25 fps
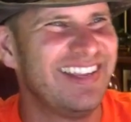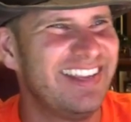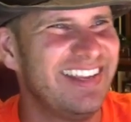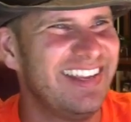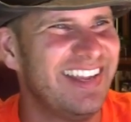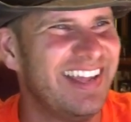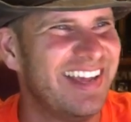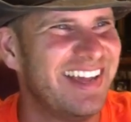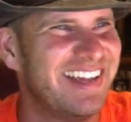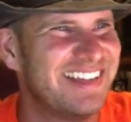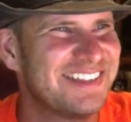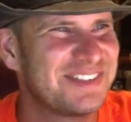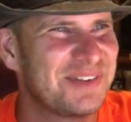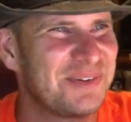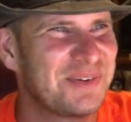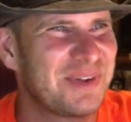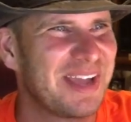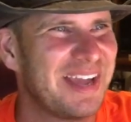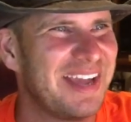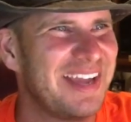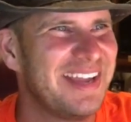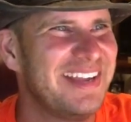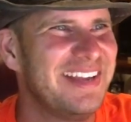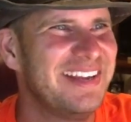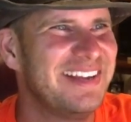Yes,
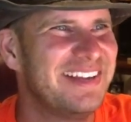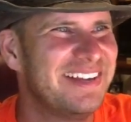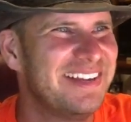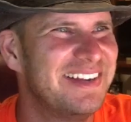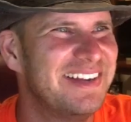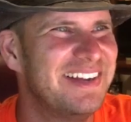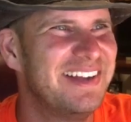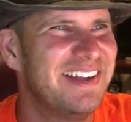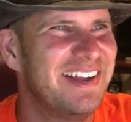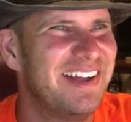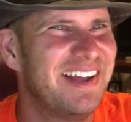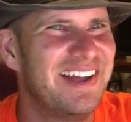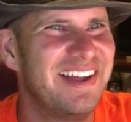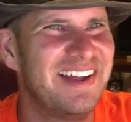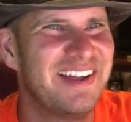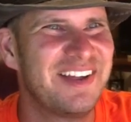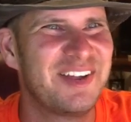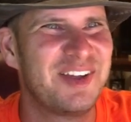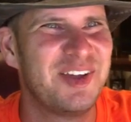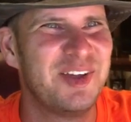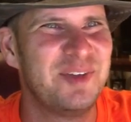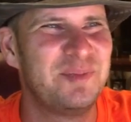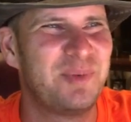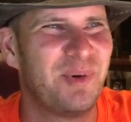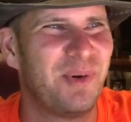okay.
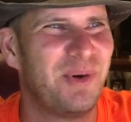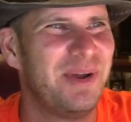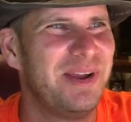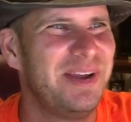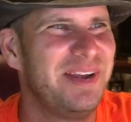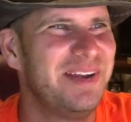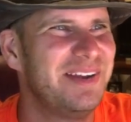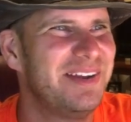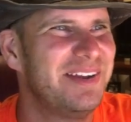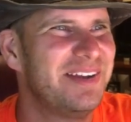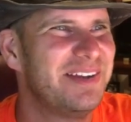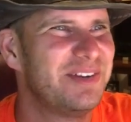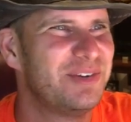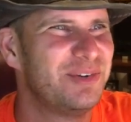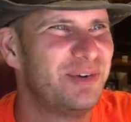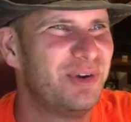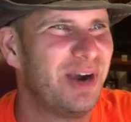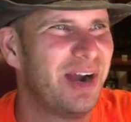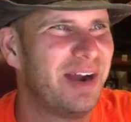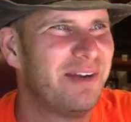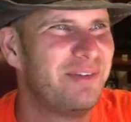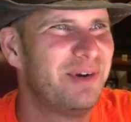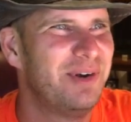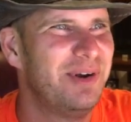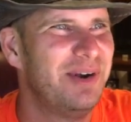Good point,
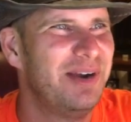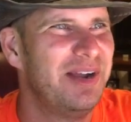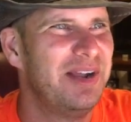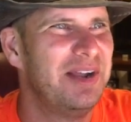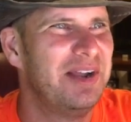driver.